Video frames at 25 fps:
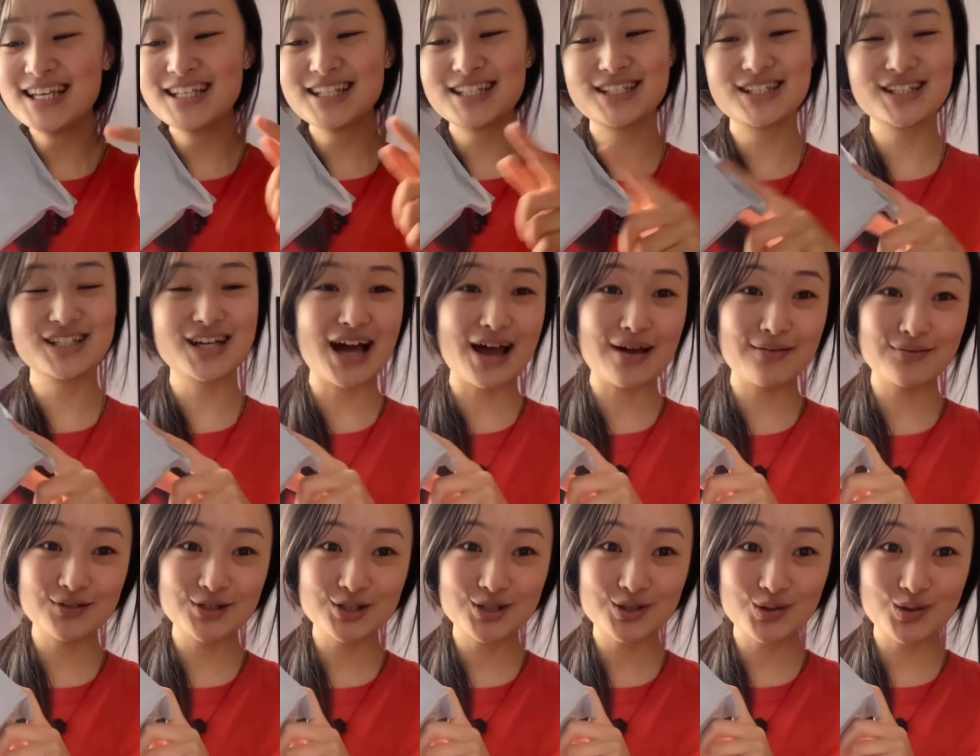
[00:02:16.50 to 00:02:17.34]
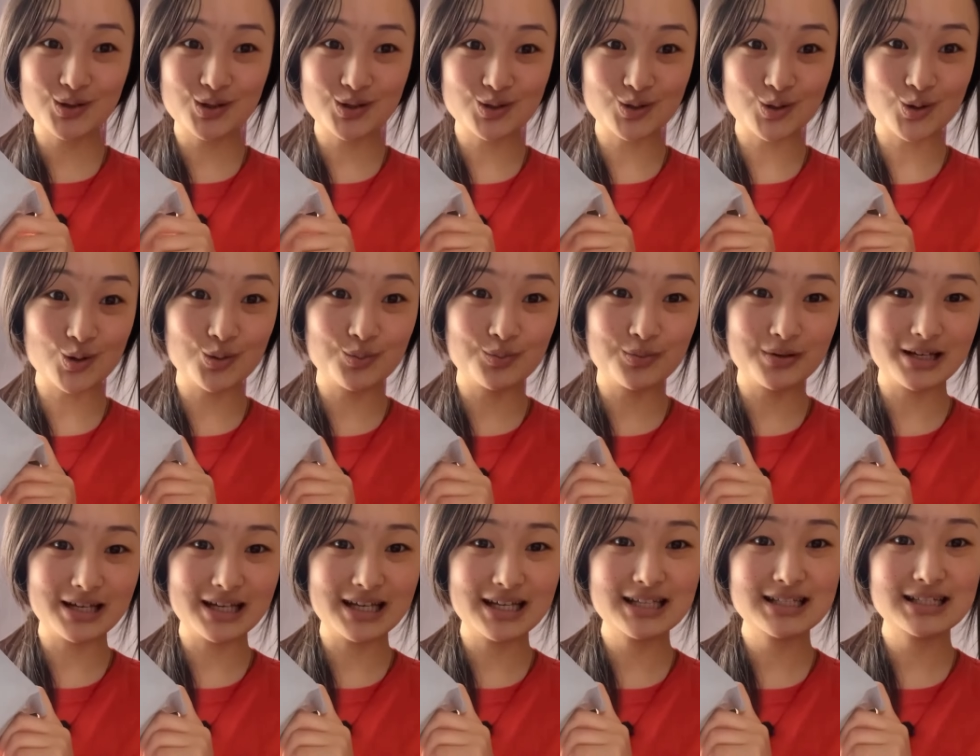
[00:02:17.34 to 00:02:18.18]
so I'm just going to open
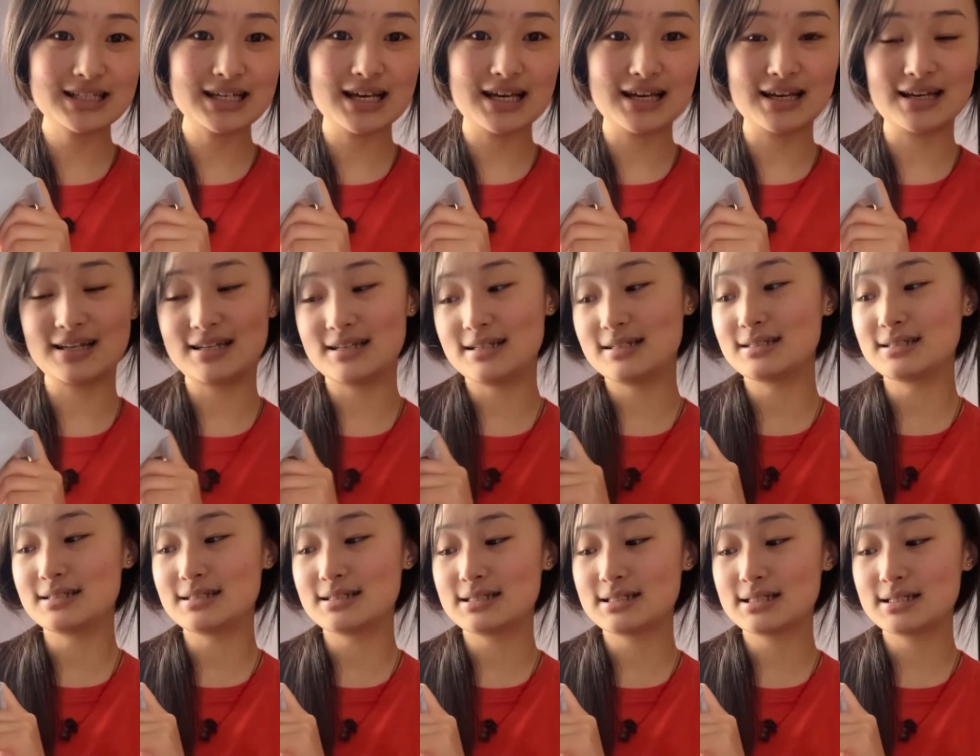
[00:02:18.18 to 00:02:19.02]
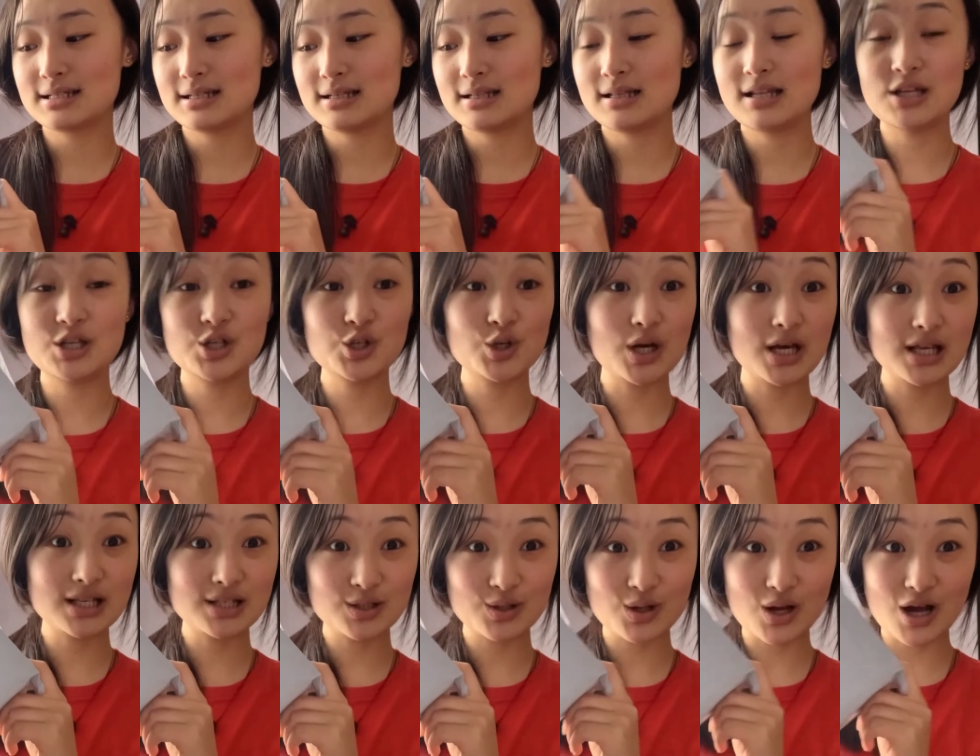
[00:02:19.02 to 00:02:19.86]
it and let you guys
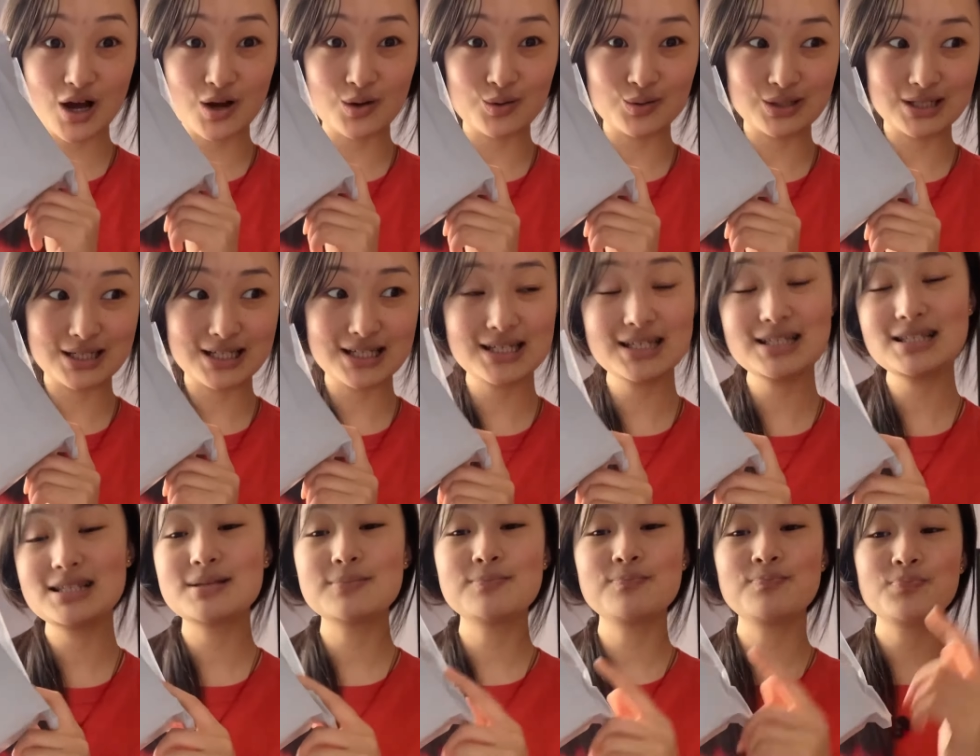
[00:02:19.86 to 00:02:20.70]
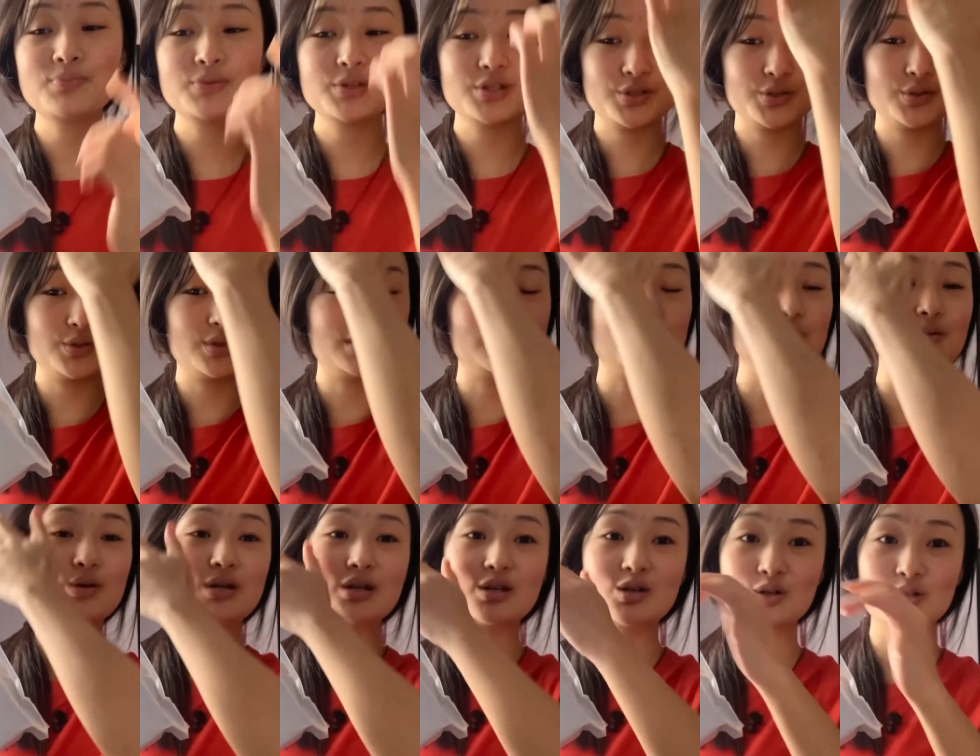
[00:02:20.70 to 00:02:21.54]
know how it is so that you
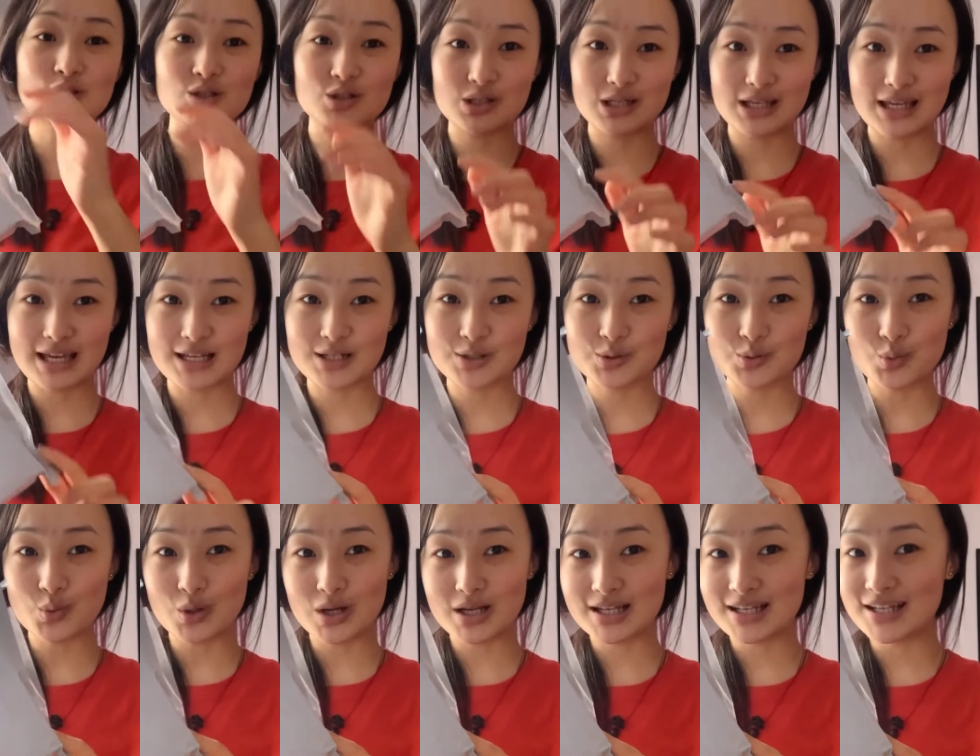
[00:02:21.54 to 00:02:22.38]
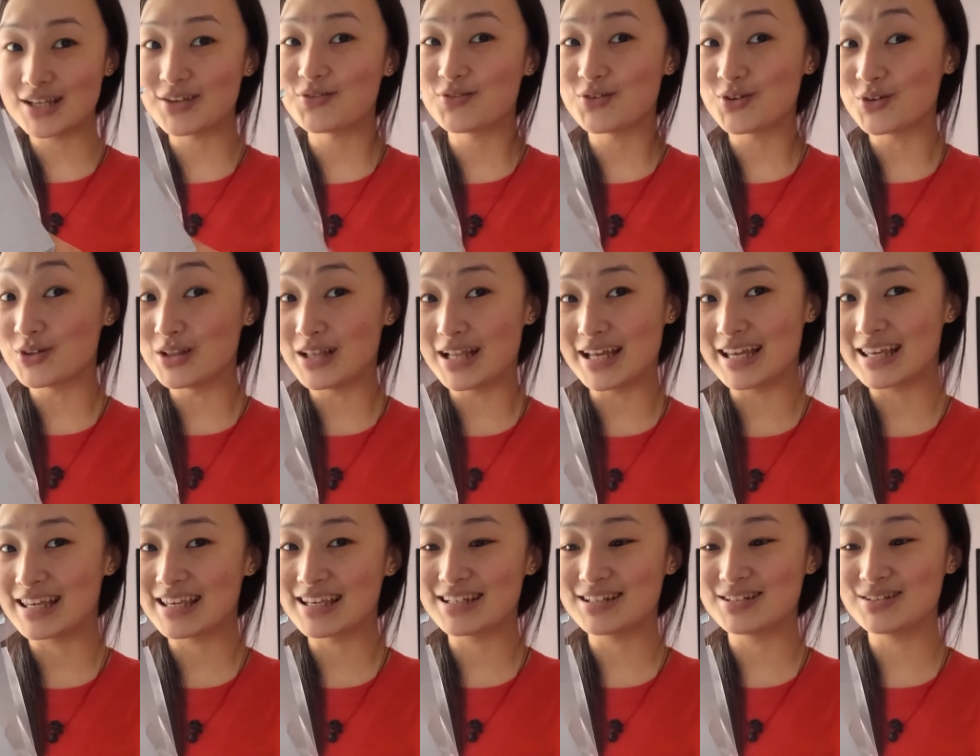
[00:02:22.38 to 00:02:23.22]
can also get one if you
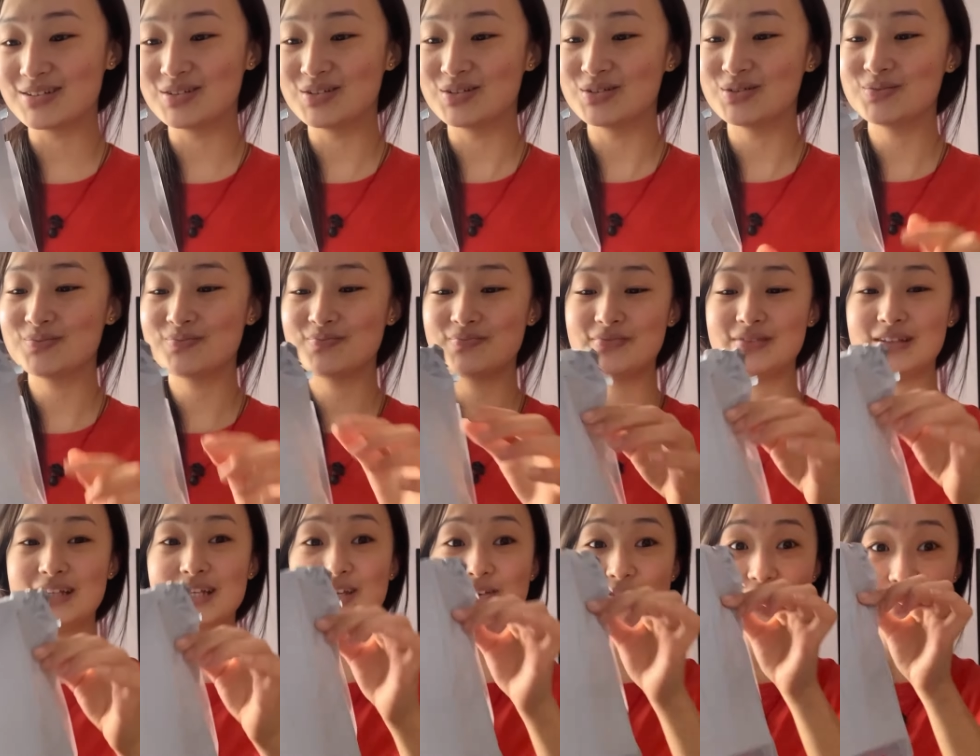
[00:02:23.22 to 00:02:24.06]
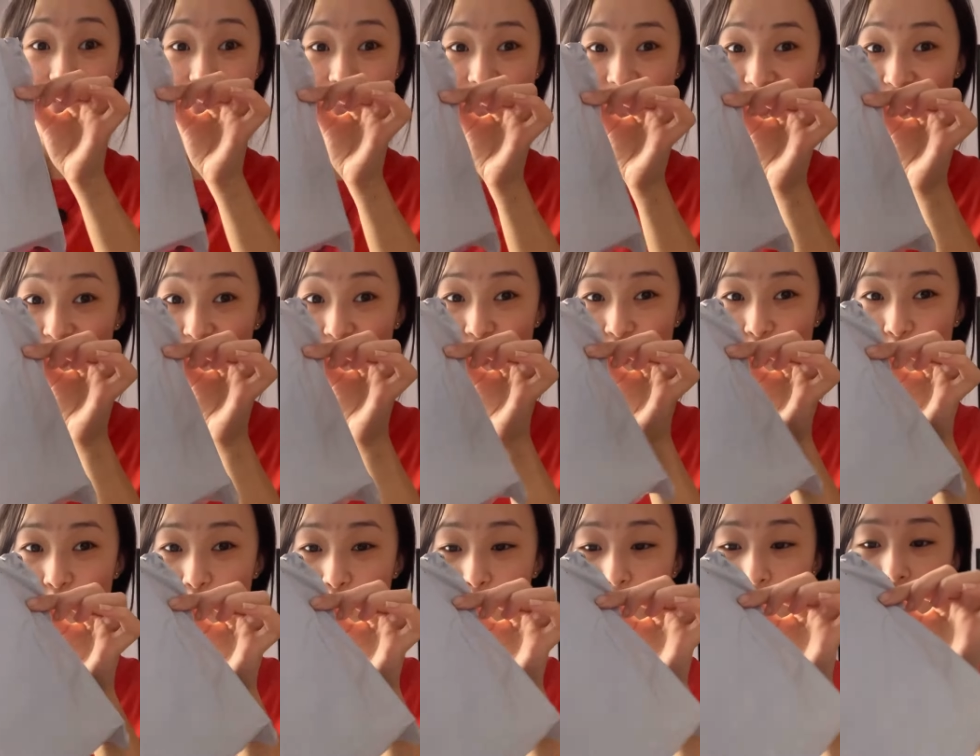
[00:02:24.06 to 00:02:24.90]
like it though anyways let's just
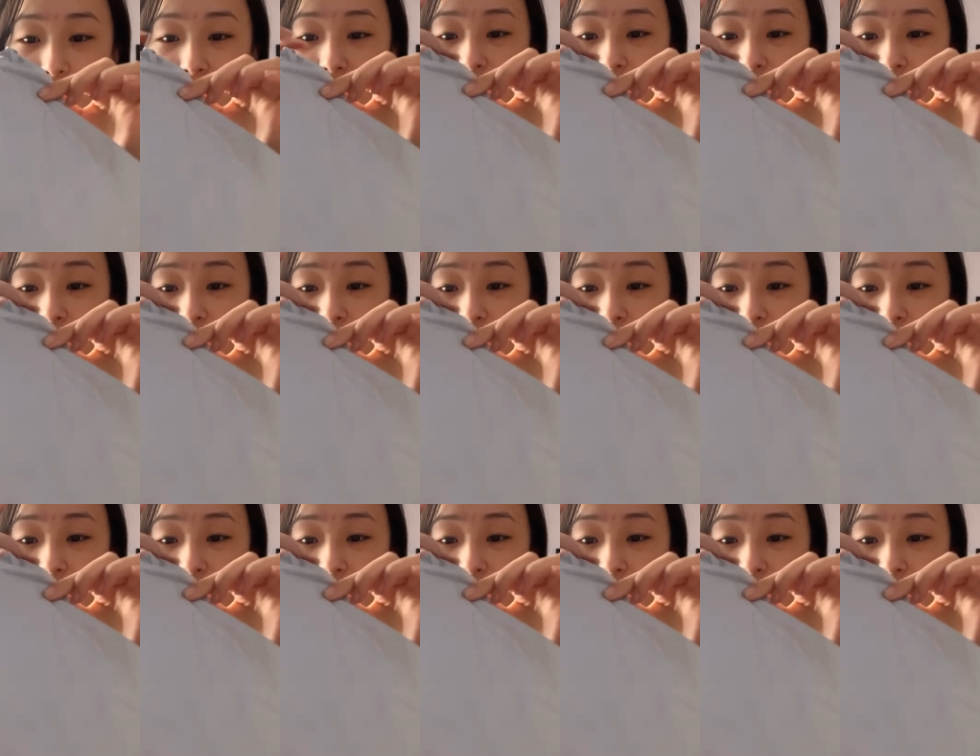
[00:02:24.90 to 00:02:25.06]
open